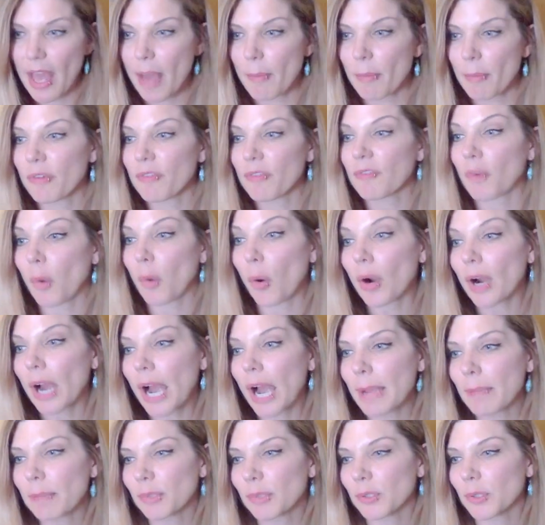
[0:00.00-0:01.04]
Before
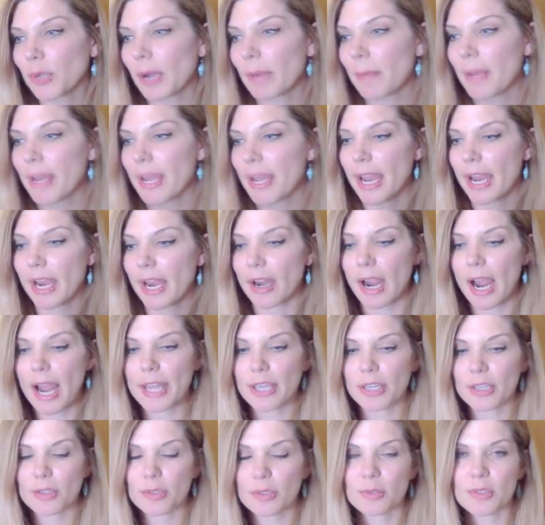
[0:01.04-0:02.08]
I blew out my hair,
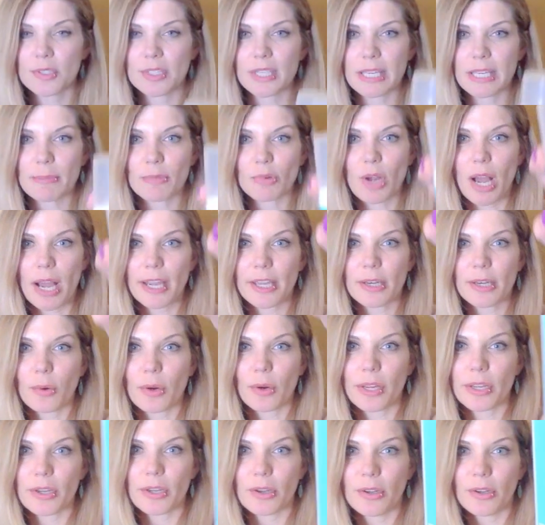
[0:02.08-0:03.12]
I used the Moroccan
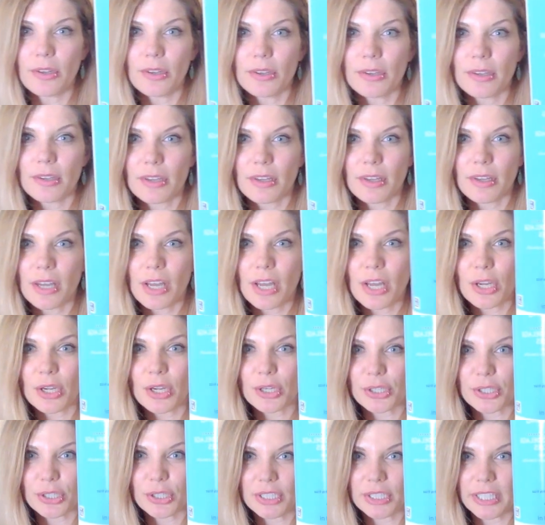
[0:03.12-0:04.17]
Oil
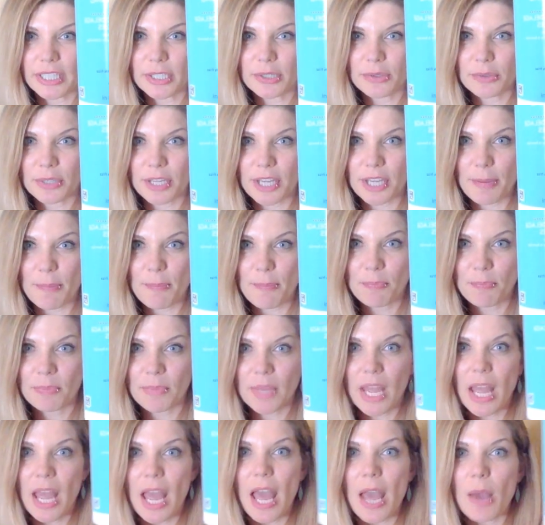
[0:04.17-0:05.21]
Curling Cream,
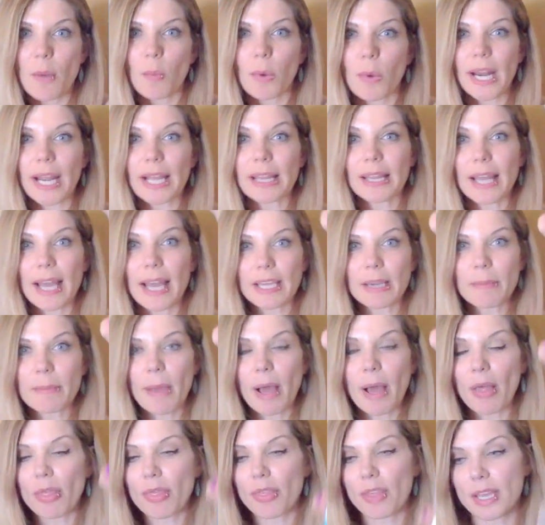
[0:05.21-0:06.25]
and what I like
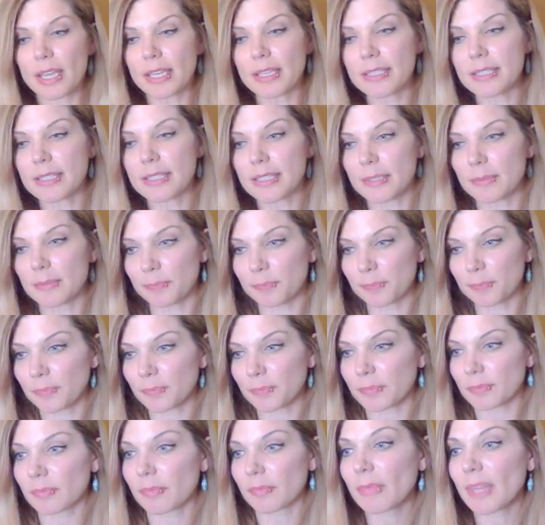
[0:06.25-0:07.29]
about this
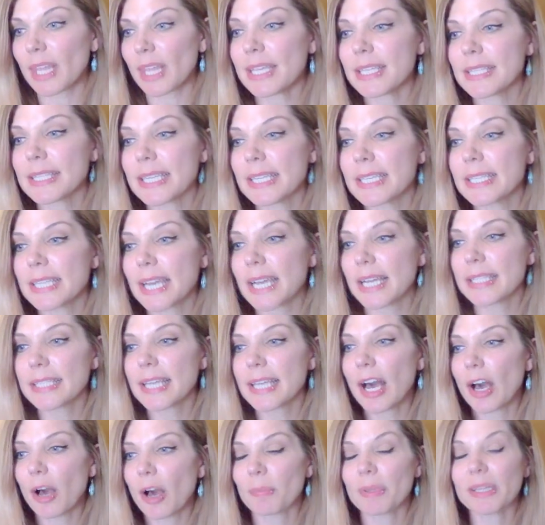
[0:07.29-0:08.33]
is it does
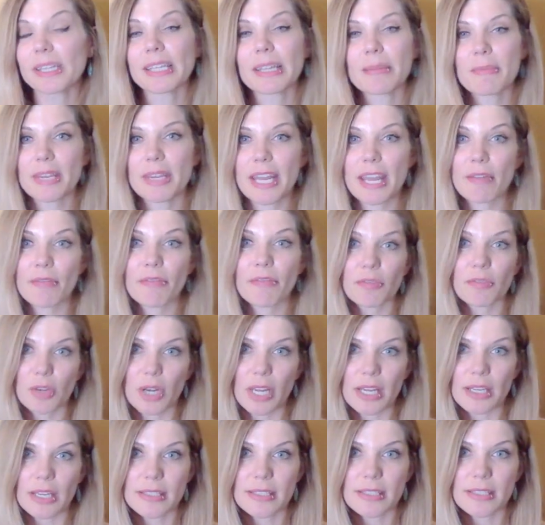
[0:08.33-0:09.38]
help eliminate
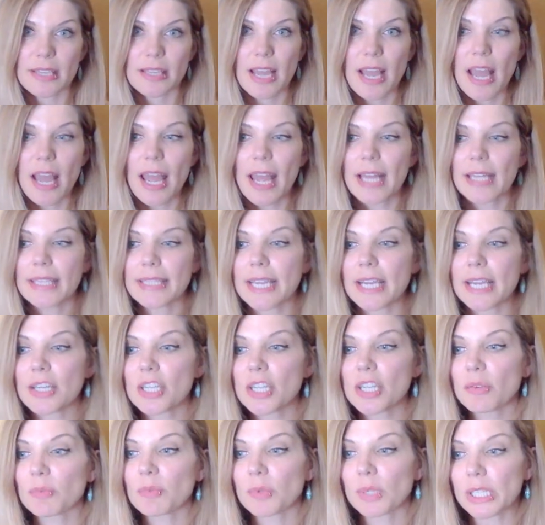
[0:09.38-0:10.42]
frizz. It's
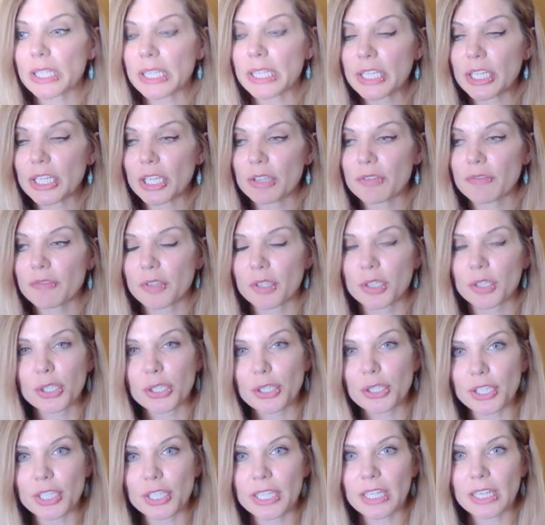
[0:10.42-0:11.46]
actually really good for
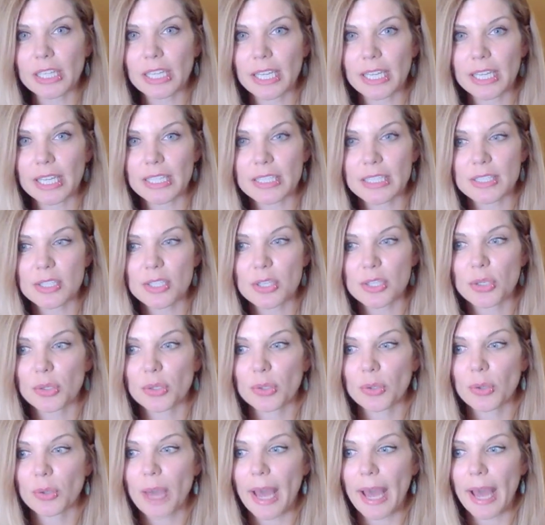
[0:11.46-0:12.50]
curly clients
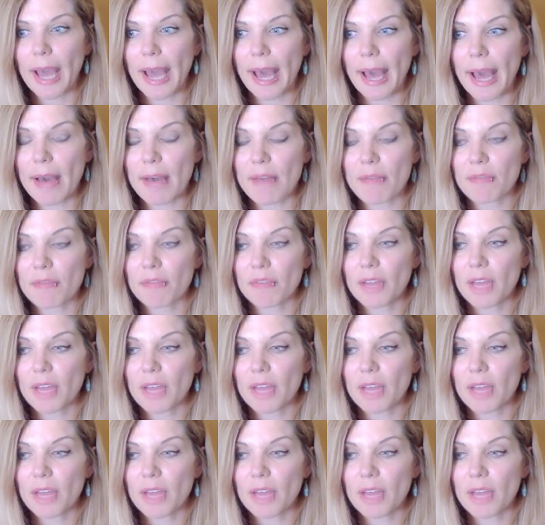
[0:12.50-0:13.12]
who have